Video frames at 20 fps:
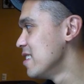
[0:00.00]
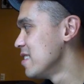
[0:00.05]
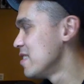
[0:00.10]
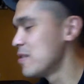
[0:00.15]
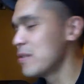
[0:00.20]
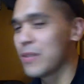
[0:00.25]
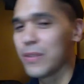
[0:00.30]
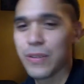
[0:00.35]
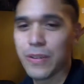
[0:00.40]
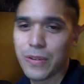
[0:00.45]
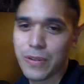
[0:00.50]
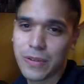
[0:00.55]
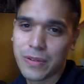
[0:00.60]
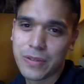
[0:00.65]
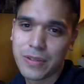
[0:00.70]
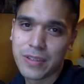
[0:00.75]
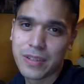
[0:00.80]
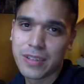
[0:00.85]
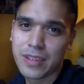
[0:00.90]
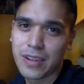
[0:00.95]

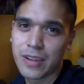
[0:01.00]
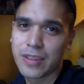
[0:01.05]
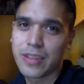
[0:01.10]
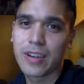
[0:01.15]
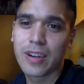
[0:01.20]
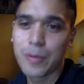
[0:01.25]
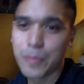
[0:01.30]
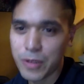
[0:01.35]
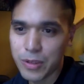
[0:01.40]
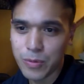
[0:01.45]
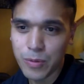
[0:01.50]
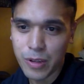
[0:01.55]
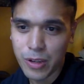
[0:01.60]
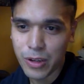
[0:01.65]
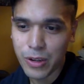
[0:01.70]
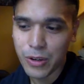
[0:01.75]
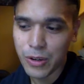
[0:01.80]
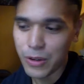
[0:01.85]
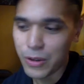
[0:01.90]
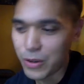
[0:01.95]
so our therapist would
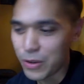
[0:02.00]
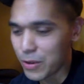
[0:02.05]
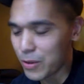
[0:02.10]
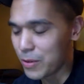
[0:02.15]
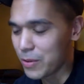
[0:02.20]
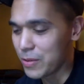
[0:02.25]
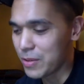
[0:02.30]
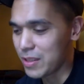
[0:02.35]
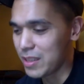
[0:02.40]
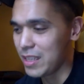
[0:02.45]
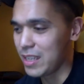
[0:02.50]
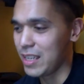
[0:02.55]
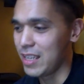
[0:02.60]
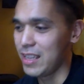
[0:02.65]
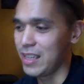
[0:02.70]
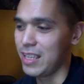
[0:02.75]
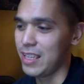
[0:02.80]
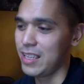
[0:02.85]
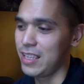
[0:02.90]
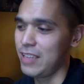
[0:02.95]
go,
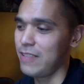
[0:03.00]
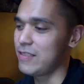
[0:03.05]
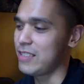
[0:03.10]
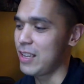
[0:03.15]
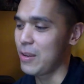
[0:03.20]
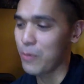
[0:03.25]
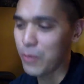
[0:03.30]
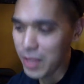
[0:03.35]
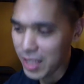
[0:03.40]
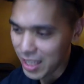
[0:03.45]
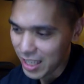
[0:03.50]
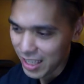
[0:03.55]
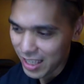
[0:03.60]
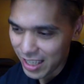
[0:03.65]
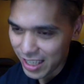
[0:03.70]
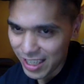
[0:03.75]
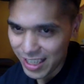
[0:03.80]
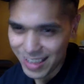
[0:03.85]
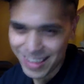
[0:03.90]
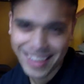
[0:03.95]
and then he would say
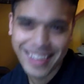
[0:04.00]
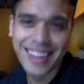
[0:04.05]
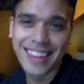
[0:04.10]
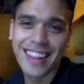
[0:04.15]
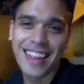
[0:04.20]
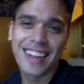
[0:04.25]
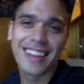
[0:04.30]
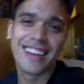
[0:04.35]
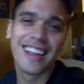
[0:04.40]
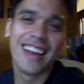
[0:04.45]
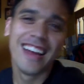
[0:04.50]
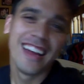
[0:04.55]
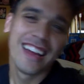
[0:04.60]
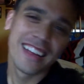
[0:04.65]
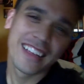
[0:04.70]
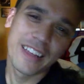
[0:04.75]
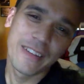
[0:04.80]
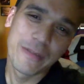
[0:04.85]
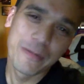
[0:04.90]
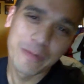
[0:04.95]
wee, and then
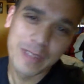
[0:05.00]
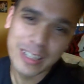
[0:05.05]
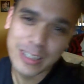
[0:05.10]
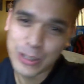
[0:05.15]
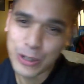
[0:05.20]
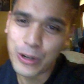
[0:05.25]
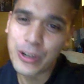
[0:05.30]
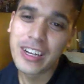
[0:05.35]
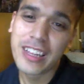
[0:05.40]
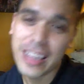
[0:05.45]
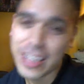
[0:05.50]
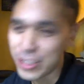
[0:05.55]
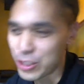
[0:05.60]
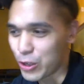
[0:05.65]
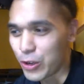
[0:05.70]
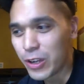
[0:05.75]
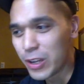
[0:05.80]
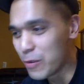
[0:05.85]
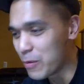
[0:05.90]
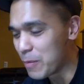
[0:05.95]
give him to Jonah, and then
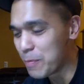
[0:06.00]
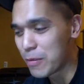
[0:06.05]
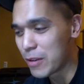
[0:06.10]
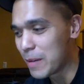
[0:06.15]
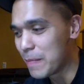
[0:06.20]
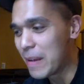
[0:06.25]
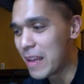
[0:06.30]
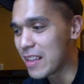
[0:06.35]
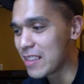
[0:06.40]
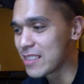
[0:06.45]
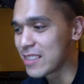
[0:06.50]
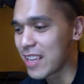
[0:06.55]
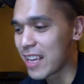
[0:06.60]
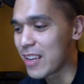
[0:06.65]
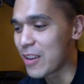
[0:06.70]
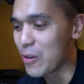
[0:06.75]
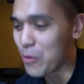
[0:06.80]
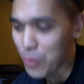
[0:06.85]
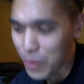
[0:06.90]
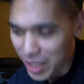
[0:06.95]
Jonah would put him down the
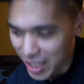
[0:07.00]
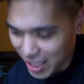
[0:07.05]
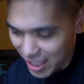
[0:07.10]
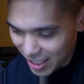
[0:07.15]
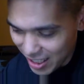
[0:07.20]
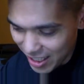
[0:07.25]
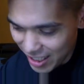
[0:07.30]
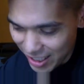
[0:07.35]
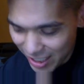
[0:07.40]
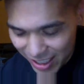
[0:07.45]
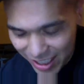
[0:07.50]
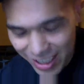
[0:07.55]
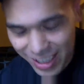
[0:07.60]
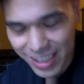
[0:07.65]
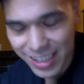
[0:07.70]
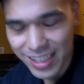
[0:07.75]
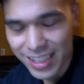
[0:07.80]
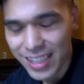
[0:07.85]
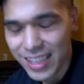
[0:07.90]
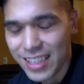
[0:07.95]
slide and go wee.
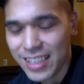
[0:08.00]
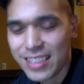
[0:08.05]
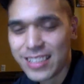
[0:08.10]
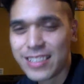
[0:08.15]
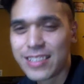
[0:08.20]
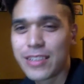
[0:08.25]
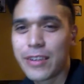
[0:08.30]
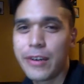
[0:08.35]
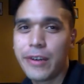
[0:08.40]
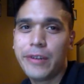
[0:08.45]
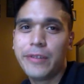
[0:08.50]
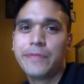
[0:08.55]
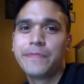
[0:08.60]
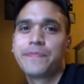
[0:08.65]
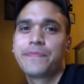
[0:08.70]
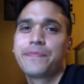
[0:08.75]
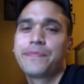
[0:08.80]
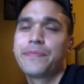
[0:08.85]
So